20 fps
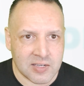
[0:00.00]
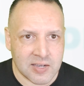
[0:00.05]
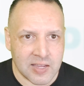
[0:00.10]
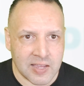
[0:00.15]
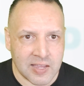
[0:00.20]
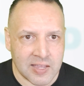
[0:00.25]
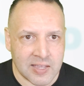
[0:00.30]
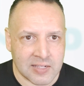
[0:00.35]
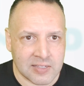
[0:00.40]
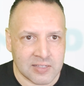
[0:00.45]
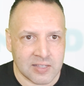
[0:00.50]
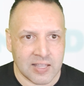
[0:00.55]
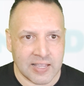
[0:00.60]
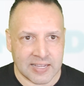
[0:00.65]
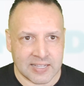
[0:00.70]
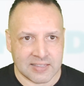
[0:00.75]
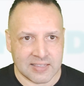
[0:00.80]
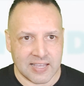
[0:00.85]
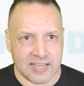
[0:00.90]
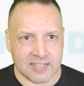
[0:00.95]
and
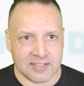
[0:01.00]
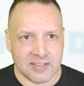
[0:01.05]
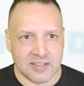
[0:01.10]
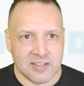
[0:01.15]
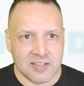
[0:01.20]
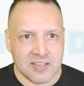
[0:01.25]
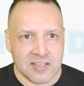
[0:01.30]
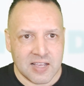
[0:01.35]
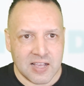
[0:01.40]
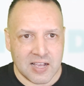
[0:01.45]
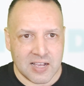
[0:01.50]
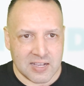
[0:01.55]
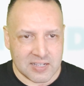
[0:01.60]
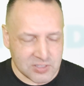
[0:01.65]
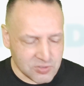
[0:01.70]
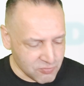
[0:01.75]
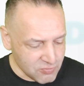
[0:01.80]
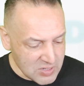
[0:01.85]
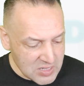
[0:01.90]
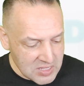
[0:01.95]
like that.
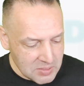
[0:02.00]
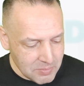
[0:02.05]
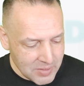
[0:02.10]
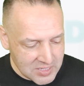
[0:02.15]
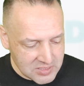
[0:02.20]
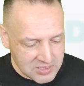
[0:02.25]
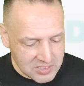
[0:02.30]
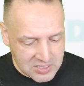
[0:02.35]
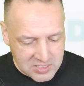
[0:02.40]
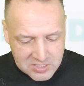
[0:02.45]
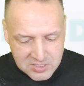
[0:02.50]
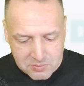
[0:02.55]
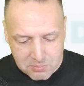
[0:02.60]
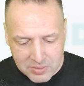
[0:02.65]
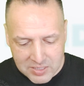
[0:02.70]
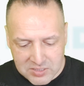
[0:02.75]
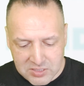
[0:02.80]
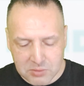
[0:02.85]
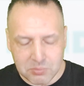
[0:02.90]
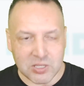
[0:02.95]
It's really messy here,
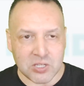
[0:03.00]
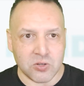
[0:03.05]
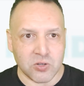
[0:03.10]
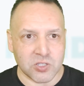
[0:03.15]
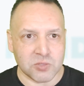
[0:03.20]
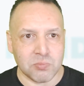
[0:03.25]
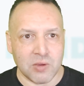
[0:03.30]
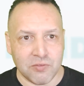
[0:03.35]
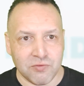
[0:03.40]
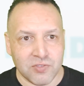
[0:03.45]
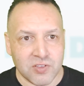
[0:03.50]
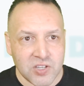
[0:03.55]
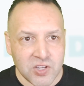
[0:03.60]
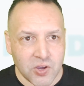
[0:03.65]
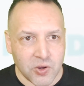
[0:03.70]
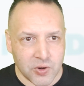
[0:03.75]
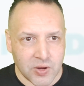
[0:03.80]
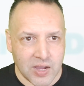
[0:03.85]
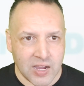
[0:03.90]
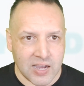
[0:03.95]
mainly because my
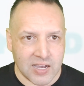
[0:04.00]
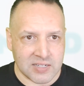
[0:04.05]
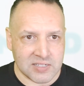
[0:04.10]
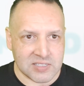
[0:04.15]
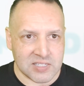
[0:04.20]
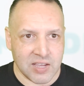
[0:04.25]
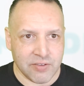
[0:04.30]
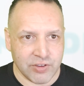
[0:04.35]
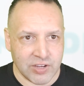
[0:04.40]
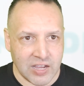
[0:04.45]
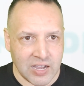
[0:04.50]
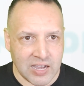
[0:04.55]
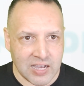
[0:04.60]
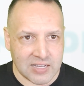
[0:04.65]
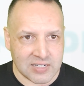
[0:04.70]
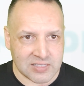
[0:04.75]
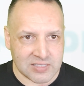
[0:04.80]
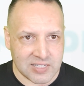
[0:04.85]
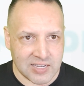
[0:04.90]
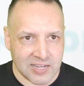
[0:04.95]
video card is having a
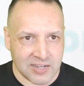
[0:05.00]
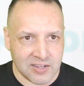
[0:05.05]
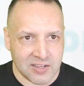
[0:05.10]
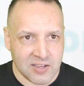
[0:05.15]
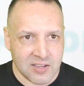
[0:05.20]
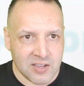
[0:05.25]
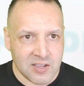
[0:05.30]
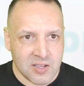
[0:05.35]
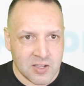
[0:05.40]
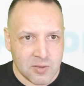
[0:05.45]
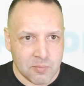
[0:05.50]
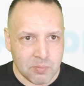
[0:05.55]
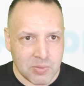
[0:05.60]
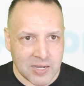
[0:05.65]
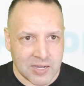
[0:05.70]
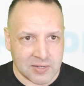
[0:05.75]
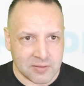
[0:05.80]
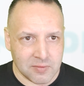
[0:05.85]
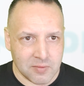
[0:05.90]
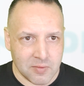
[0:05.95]
heart attack.
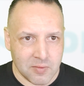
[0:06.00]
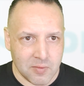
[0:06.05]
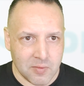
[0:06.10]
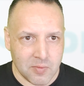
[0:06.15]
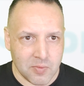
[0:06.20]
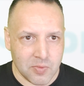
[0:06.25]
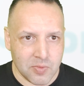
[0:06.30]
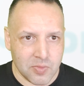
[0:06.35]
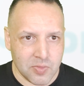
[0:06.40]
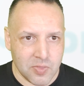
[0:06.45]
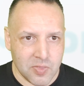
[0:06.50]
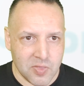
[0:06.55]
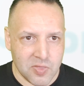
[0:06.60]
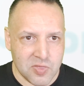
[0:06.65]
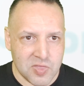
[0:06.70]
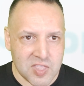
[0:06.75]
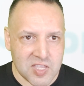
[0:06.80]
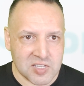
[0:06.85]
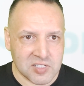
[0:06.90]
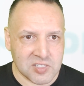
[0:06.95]
But
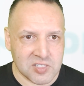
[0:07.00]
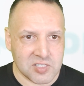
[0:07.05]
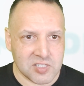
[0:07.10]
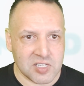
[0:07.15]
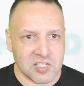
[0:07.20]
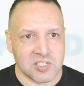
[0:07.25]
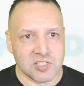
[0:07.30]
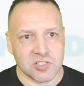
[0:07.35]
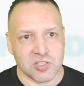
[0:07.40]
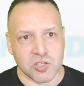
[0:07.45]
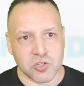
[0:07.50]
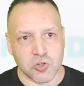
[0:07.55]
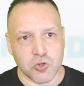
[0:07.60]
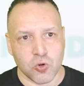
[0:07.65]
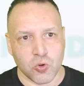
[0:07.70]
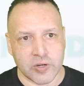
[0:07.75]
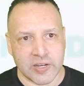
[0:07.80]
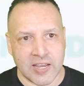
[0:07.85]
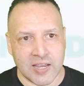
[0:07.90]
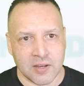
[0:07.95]
this is the
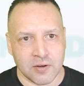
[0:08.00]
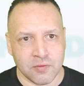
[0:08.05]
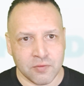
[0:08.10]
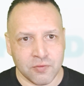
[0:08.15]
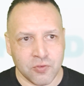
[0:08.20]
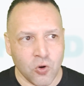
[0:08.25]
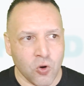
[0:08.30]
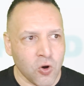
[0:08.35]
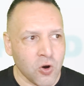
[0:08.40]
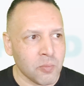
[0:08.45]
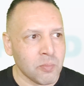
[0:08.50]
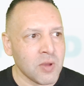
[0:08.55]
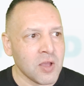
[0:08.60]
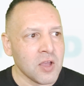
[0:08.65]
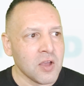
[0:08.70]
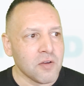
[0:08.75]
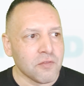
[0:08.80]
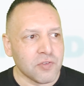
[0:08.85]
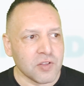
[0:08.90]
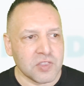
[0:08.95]
shorthand form
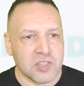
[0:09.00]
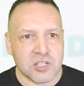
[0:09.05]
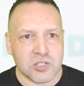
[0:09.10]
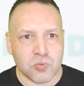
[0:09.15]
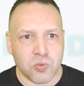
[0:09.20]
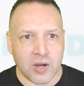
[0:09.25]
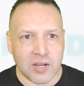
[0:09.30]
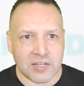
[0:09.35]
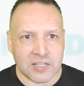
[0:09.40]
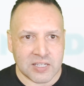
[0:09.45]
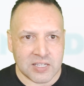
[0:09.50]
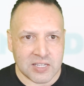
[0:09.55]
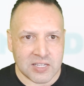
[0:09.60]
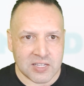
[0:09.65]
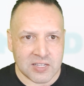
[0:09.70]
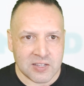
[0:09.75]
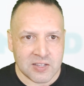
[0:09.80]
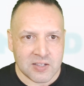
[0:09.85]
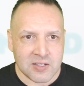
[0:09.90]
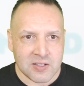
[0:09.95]
for this one here,